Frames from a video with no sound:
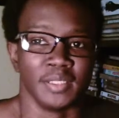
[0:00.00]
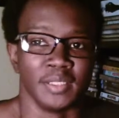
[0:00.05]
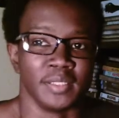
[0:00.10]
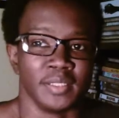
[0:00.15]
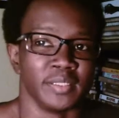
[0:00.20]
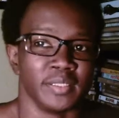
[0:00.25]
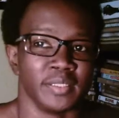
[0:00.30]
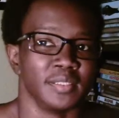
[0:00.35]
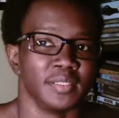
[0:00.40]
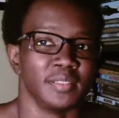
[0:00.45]

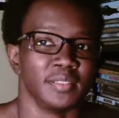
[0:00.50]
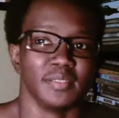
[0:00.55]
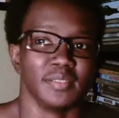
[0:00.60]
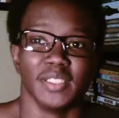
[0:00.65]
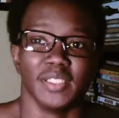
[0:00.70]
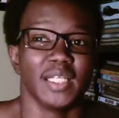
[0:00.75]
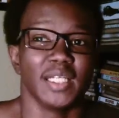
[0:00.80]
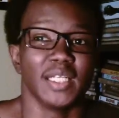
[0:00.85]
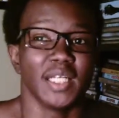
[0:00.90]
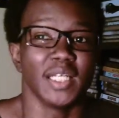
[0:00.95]

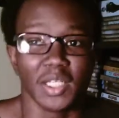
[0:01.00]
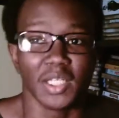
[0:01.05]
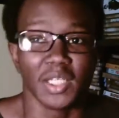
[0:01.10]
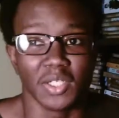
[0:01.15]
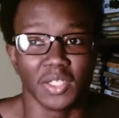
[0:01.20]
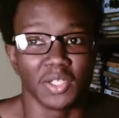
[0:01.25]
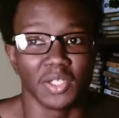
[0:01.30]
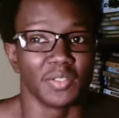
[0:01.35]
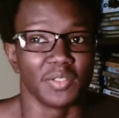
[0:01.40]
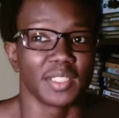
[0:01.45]
No,
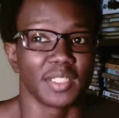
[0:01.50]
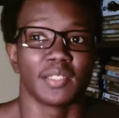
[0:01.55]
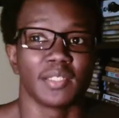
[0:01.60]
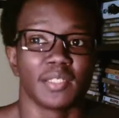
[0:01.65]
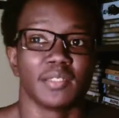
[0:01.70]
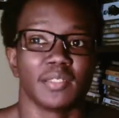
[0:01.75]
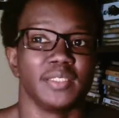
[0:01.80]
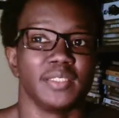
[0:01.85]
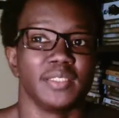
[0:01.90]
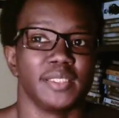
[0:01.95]
it then
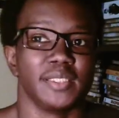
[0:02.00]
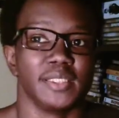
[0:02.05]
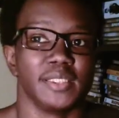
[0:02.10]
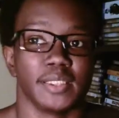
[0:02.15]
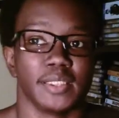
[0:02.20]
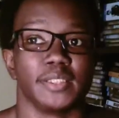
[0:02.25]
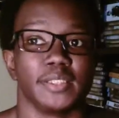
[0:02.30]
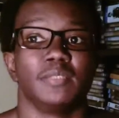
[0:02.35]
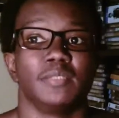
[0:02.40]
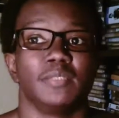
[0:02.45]
says, in
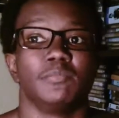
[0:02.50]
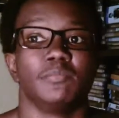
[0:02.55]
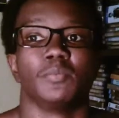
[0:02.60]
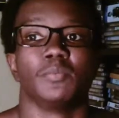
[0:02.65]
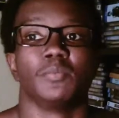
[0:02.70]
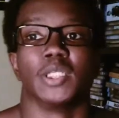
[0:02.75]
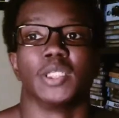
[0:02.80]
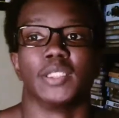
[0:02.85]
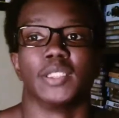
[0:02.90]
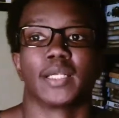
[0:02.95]
memory of Donald
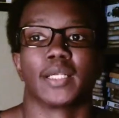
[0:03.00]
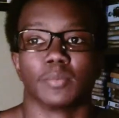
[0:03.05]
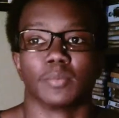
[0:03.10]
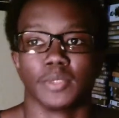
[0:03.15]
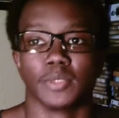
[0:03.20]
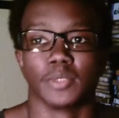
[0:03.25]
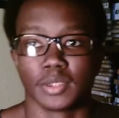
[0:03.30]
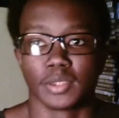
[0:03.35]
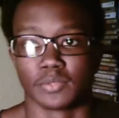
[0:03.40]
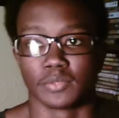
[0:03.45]
Pleasance, but
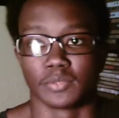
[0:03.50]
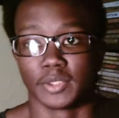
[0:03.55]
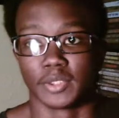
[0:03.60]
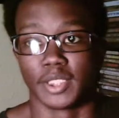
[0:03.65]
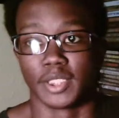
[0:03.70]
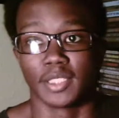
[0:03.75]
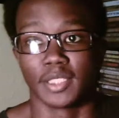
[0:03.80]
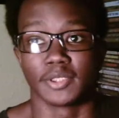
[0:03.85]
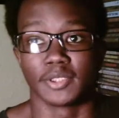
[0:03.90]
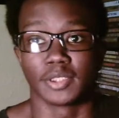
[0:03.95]
now it shows
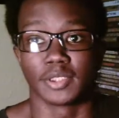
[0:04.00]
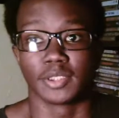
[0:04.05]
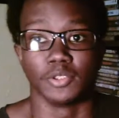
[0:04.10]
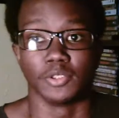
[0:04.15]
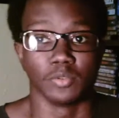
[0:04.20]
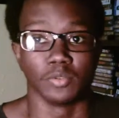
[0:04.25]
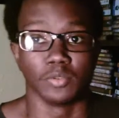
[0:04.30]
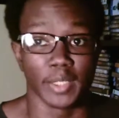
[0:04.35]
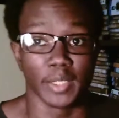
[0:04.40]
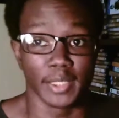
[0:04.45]
you why he's
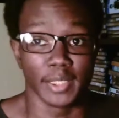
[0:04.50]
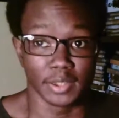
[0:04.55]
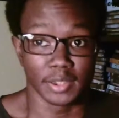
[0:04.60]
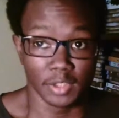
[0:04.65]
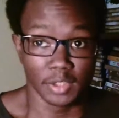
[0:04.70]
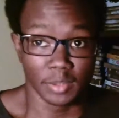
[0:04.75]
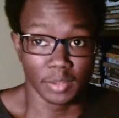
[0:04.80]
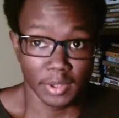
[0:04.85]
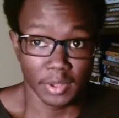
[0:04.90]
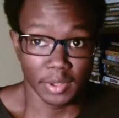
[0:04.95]
screaming.
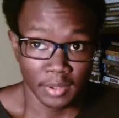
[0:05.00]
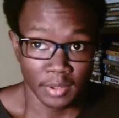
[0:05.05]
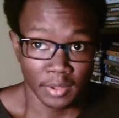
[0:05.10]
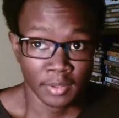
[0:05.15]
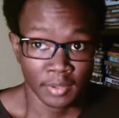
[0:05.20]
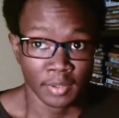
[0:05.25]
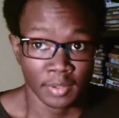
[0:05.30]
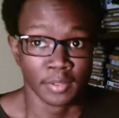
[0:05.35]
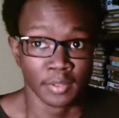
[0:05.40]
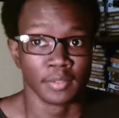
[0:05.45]

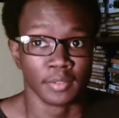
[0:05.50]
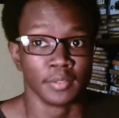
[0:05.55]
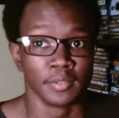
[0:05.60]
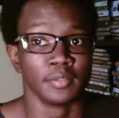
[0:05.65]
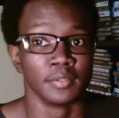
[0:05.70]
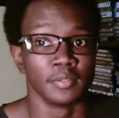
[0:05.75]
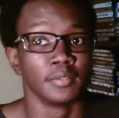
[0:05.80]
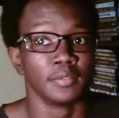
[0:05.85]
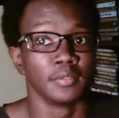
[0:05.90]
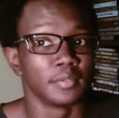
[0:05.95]

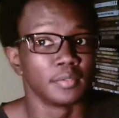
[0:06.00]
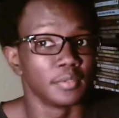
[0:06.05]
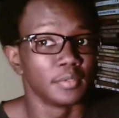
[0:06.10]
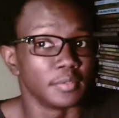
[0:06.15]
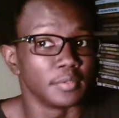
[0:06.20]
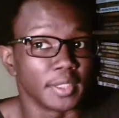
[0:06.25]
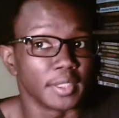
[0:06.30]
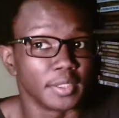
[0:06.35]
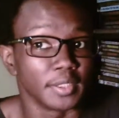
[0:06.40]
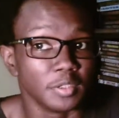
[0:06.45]
Like,
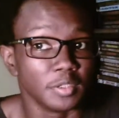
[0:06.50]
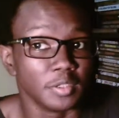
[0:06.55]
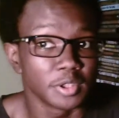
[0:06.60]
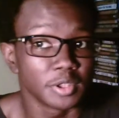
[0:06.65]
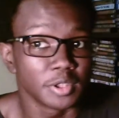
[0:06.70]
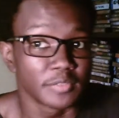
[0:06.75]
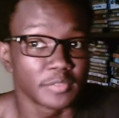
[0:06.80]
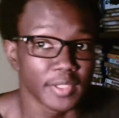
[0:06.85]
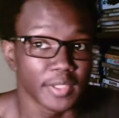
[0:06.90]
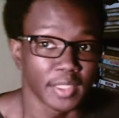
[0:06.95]
Loomis
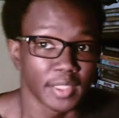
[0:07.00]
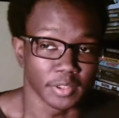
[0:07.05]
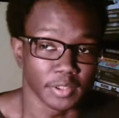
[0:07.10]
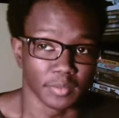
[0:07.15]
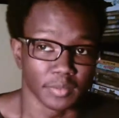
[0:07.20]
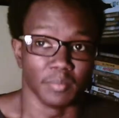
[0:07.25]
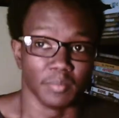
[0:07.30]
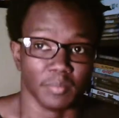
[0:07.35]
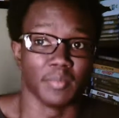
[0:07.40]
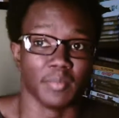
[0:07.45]
finds
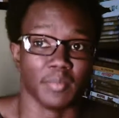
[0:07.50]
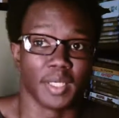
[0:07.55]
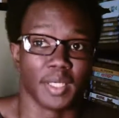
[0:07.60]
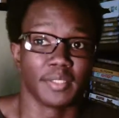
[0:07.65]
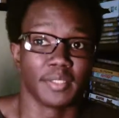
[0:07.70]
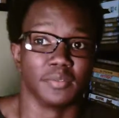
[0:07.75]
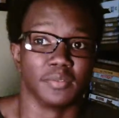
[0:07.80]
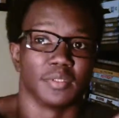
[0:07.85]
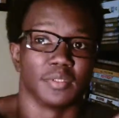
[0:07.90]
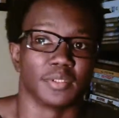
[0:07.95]
Michael on the
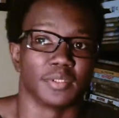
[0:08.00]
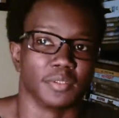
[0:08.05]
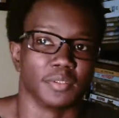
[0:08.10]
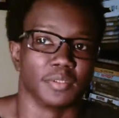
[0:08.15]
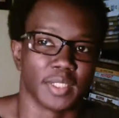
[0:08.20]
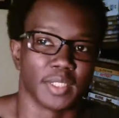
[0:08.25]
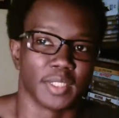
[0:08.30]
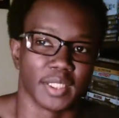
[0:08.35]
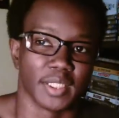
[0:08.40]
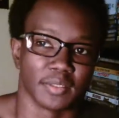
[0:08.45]
ground
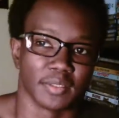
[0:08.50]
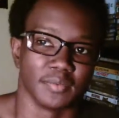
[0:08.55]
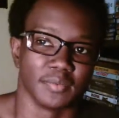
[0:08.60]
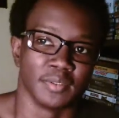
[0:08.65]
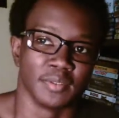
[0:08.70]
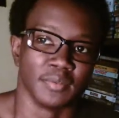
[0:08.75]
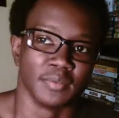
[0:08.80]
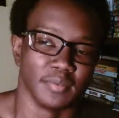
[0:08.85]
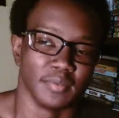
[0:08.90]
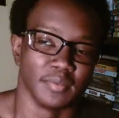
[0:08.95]

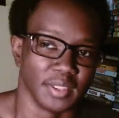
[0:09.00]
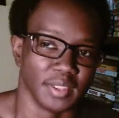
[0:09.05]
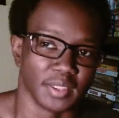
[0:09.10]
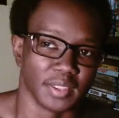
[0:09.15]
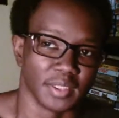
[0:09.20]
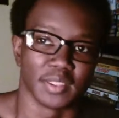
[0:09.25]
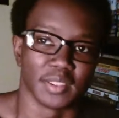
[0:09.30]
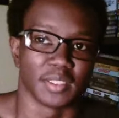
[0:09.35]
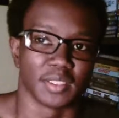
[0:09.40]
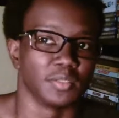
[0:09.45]
in the
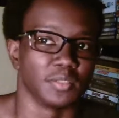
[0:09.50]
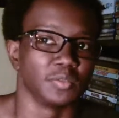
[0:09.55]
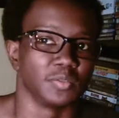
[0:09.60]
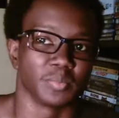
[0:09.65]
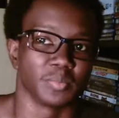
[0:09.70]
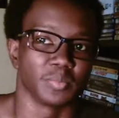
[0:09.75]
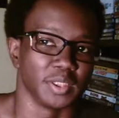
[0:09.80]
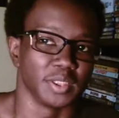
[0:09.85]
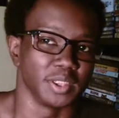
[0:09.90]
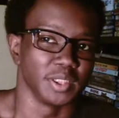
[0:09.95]
cold place,
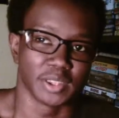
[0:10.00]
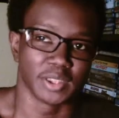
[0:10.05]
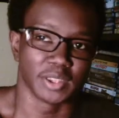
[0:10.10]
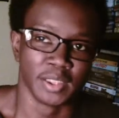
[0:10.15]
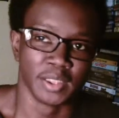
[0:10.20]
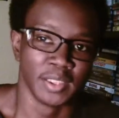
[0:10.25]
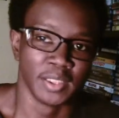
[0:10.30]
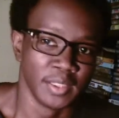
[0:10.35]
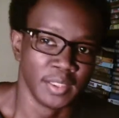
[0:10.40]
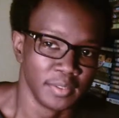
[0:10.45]

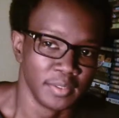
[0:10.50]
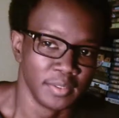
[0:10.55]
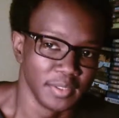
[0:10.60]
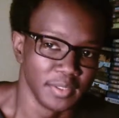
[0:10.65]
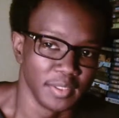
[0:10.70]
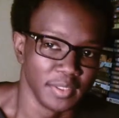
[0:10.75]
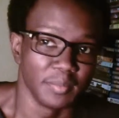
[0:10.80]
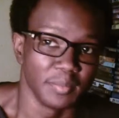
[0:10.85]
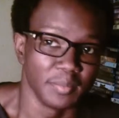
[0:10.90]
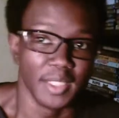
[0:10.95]

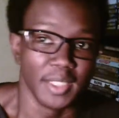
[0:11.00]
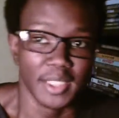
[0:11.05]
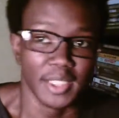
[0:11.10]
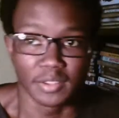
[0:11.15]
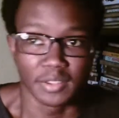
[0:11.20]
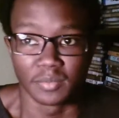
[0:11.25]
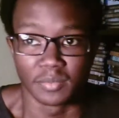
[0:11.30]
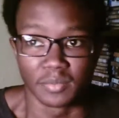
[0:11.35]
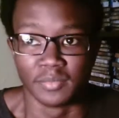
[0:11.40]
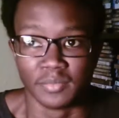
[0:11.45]
unmasks him,
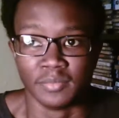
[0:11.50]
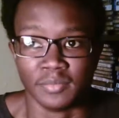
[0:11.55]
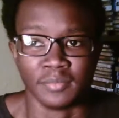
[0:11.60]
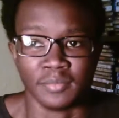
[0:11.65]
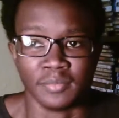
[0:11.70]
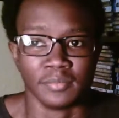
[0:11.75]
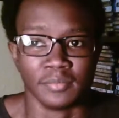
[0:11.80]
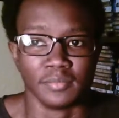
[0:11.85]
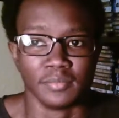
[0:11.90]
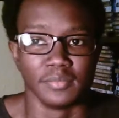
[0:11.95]

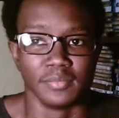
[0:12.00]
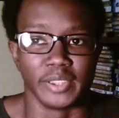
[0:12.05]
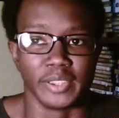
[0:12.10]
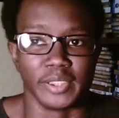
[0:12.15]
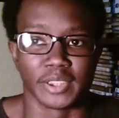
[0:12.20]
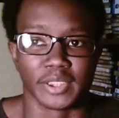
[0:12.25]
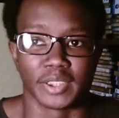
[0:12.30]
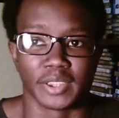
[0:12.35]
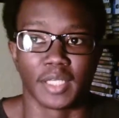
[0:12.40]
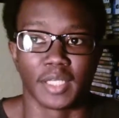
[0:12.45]
and stopped the
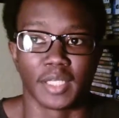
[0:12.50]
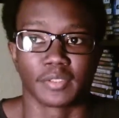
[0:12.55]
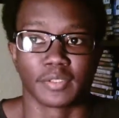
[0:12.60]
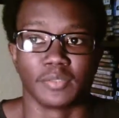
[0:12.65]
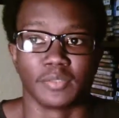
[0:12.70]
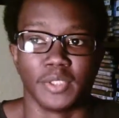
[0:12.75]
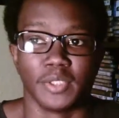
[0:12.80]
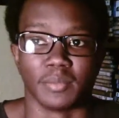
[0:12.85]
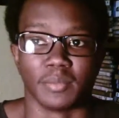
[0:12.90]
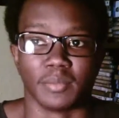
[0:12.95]
wind.
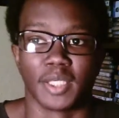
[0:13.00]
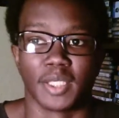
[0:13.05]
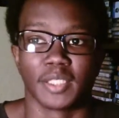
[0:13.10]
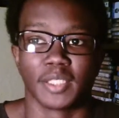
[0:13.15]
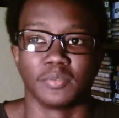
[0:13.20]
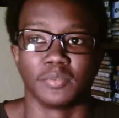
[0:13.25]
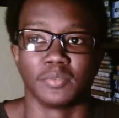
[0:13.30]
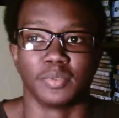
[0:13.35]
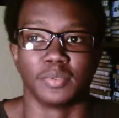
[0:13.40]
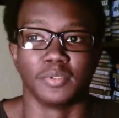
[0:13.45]
Michael pulled a
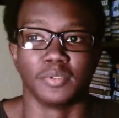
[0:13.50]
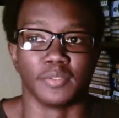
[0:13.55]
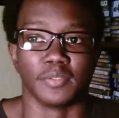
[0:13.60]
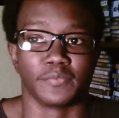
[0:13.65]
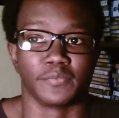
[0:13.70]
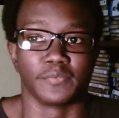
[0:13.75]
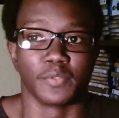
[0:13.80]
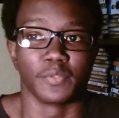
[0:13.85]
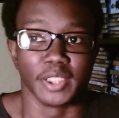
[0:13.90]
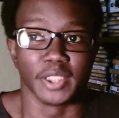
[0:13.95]

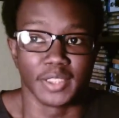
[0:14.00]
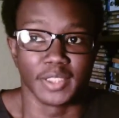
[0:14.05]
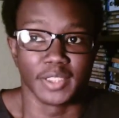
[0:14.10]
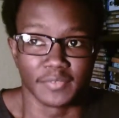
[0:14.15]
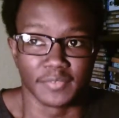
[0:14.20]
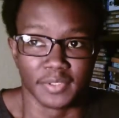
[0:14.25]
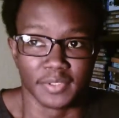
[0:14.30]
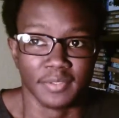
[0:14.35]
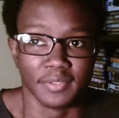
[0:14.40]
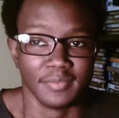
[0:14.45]
47.
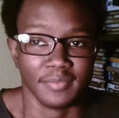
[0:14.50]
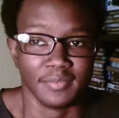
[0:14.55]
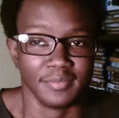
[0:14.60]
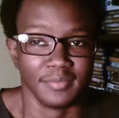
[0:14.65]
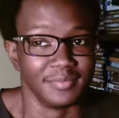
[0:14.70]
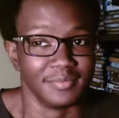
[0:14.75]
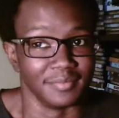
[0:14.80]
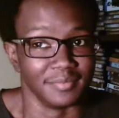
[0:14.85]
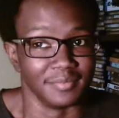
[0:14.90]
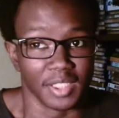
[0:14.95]
I
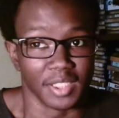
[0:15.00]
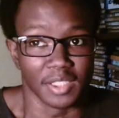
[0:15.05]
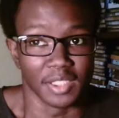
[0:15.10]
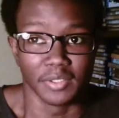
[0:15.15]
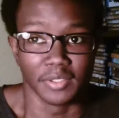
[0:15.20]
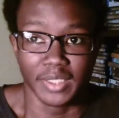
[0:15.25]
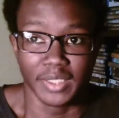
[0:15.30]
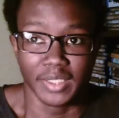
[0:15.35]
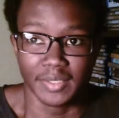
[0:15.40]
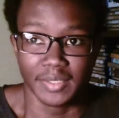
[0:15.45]
go again with
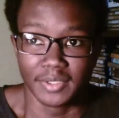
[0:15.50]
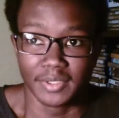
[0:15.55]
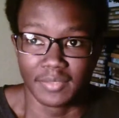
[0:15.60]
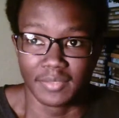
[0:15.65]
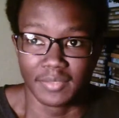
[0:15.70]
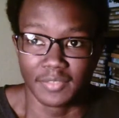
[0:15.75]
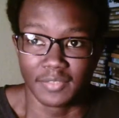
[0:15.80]
that reference.